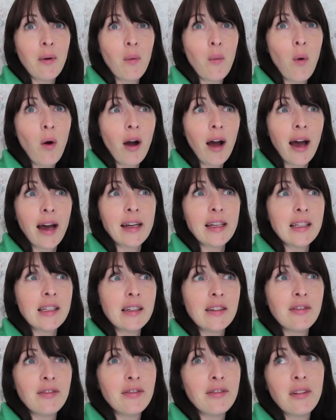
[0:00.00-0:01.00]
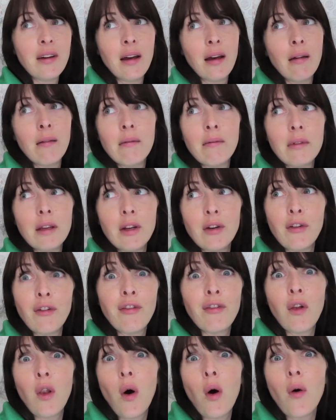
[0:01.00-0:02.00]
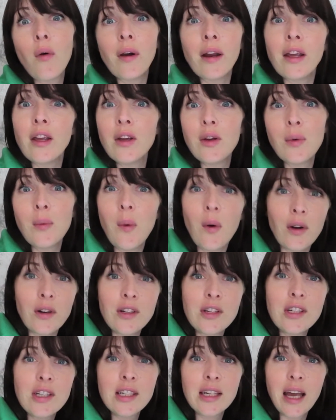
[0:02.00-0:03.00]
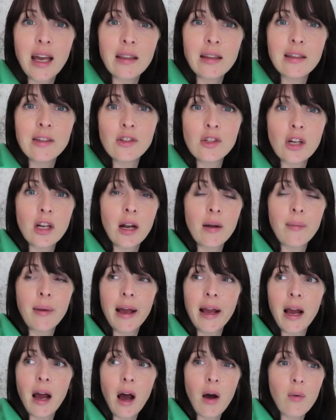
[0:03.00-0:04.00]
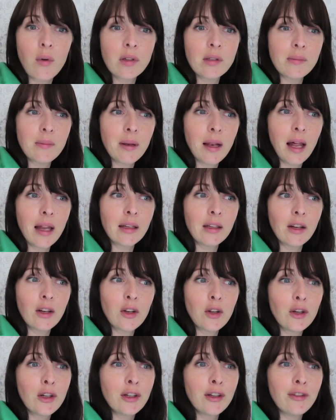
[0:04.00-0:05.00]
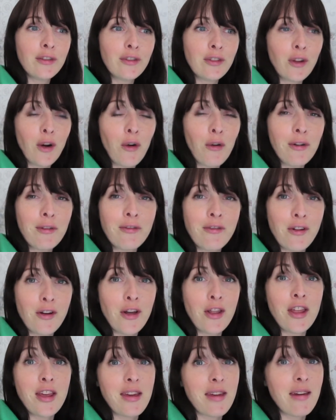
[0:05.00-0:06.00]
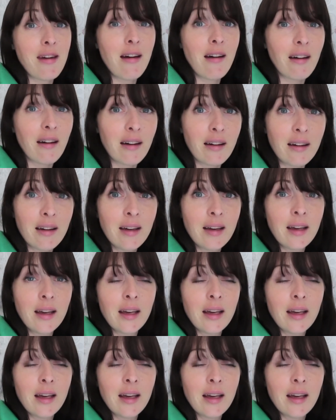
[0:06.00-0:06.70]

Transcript: what kind of, you know, flooring you want to get this done. I'm like, I wasn't planning on looking at flooring for another year.